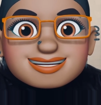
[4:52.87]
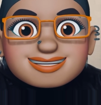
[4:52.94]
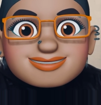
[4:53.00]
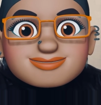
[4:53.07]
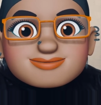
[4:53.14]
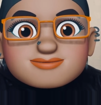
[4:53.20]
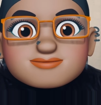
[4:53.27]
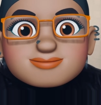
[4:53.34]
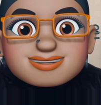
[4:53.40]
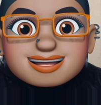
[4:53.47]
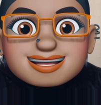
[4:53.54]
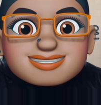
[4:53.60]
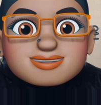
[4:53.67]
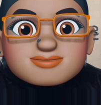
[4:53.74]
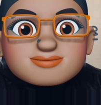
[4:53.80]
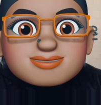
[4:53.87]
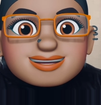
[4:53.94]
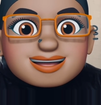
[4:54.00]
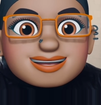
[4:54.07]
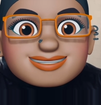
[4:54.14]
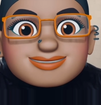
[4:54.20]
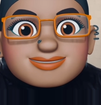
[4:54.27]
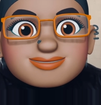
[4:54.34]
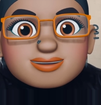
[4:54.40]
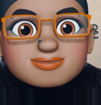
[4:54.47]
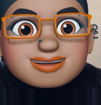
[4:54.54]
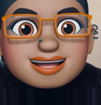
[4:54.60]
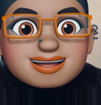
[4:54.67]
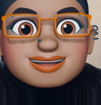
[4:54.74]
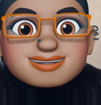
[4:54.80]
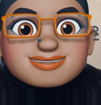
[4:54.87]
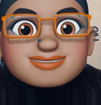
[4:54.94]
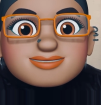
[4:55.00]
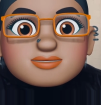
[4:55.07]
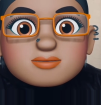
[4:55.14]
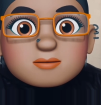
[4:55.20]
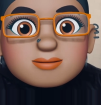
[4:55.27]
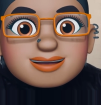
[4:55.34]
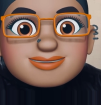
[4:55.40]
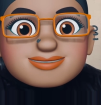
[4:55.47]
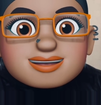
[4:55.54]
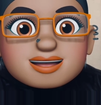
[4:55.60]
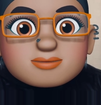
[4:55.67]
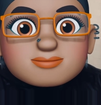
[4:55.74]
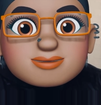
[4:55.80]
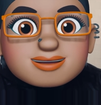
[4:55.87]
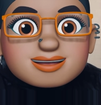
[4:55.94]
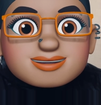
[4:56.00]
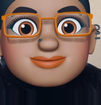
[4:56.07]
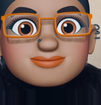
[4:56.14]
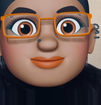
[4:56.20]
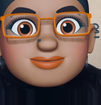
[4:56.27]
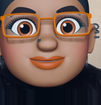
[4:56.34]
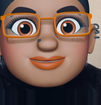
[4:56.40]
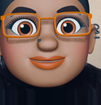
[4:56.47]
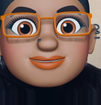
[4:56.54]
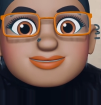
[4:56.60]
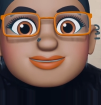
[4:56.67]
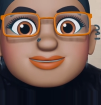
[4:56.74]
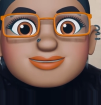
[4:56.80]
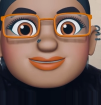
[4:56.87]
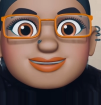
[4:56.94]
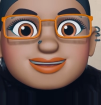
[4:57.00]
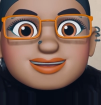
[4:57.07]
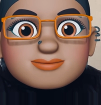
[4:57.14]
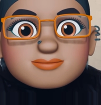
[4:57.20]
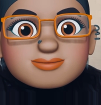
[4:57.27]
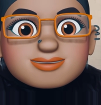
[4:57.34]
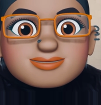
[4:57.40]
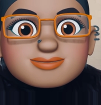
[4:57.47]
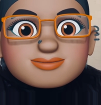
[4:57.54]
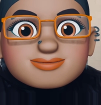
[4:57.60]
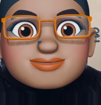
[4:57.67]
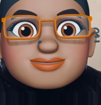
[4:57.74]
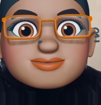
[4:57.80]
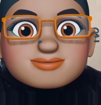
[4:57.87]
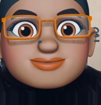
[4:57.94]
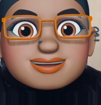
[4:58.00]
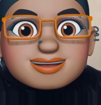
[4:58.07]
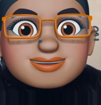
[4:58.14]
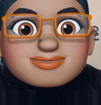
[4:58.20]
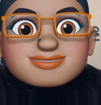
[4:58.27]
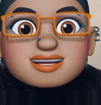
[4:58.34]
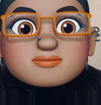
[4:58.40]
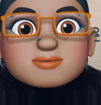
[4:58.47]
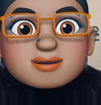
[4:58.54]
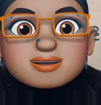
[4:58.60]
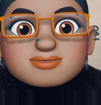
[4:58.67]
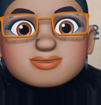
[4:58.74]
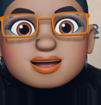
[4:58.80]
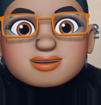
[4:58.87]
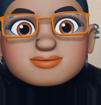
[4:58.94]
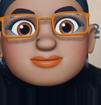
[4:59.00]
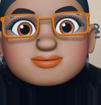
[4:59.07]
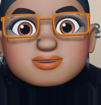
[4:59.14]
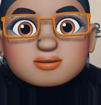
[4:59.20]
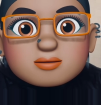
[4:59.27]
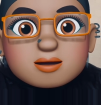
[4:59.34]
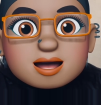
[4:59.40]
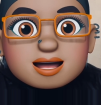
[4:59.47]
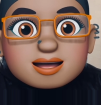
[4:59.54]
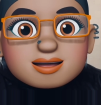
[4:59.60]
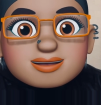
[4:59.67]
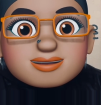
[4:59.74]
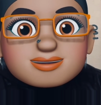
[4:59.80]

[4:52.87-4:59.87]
And I just feel like GoDaddy isn't the best company for these sorts of things. They've been around for a while,